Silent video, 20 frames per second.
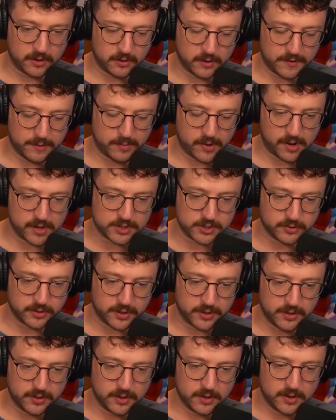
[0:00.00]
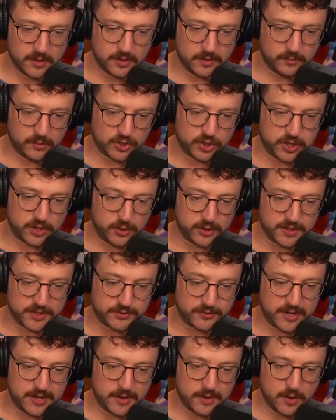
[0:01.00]
or the boss, sorry. Look at this,
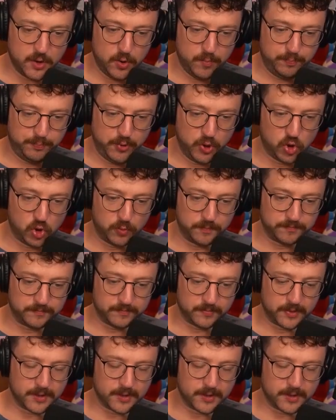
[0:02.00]
ready? Boom.